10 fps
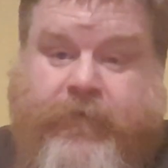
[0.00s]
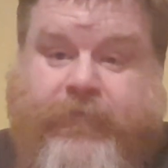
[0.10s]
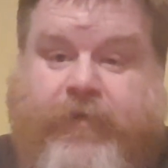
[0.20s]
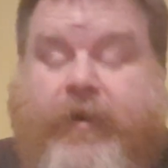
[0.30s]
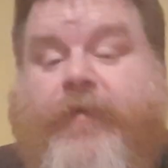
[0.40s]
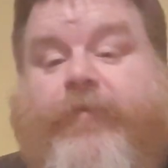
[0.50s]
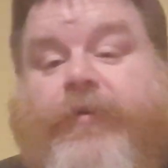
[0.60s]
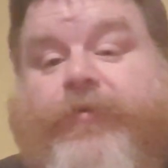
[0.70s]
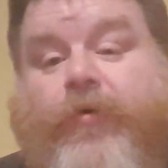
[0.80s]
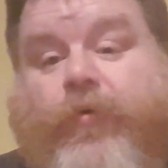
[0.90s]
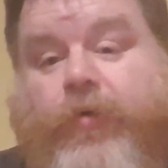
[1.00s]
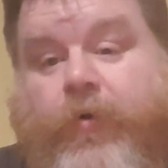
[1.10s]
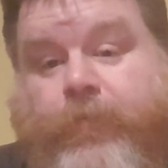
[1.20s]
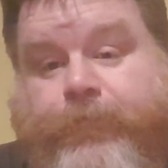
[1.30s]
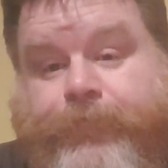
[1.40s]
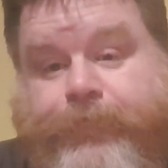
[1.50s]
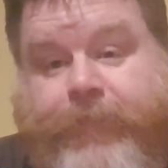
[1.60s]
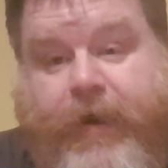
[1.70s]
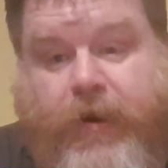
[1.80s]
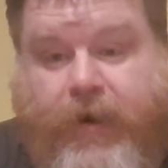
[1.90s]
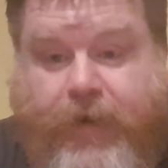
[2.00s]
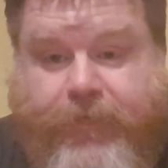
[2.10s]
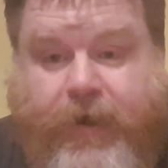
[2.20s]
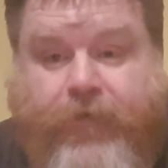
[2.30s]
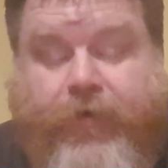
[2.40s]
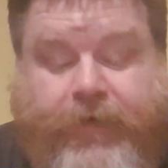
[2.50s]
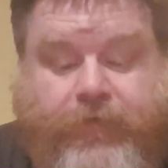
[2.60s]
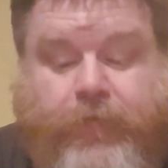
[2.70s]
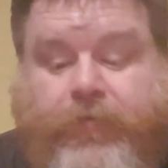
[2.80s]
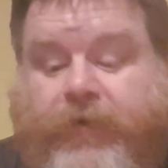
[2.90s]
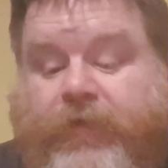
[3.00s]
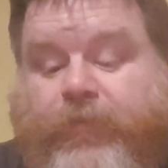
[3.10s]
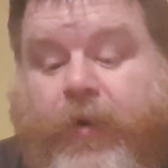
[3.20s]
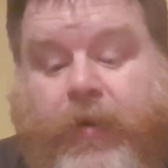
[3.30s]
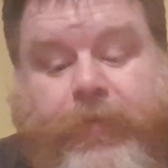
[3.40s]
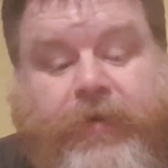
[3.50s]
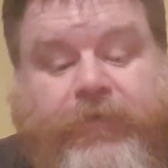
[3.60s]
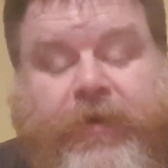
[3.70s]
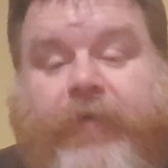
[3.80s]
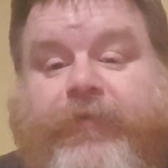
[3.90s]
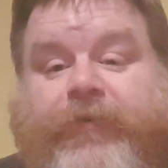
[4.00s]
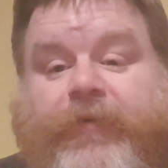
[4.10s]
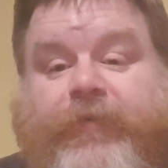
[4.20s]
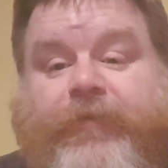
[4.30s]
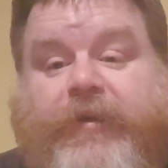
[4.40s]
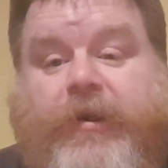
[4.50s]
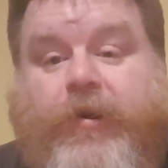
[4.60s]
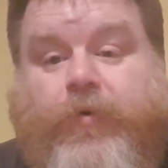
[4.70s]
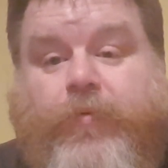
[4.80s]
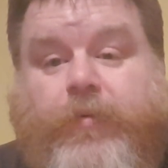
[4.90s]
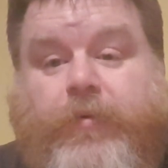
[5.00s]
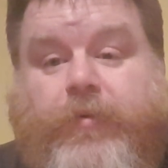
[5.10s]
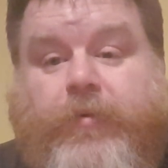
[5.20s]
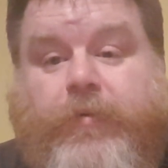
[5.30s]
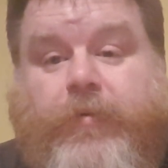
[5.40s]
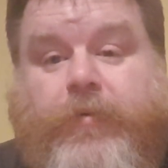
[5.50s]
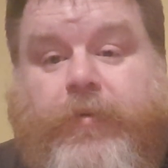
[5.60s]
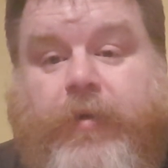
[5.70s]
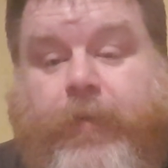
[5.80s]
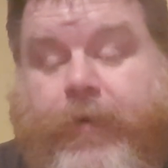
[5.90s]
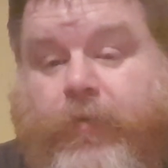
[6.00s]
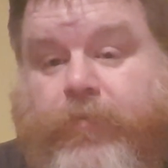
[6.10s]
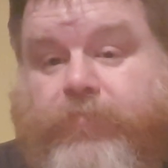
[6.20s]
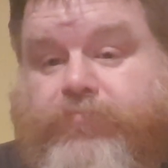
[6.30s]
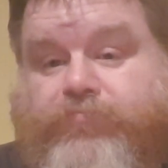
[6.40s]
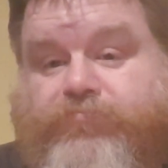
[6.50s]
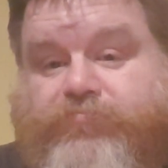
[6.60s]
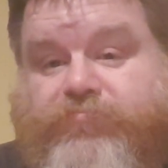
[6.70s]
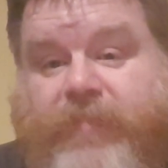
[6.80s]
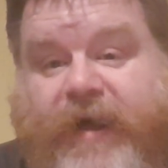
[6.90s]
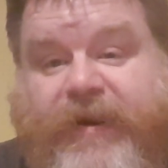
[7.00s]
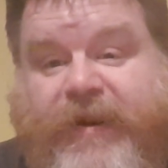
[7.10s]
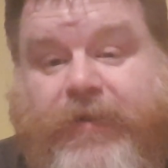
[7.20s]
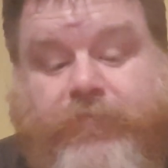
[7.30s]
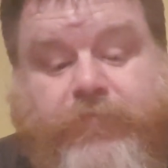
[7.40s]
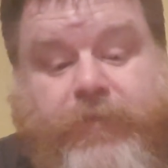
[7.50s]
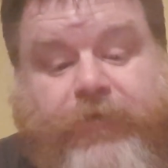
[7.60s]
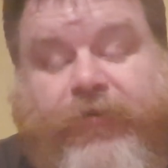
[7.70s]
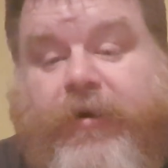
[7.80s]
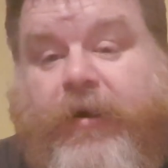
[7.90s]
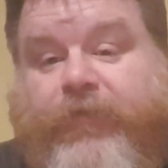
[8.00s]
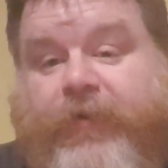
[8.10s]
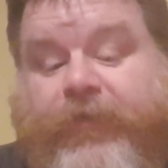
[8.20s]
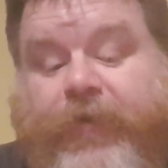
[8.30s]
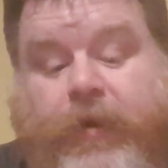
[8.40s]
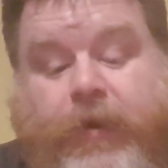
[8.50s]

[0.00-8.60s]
for any of you that don't know, and I'll aim that at Ryan Tubridy as well, because he obviously doesn't have a clue about anything as regards this.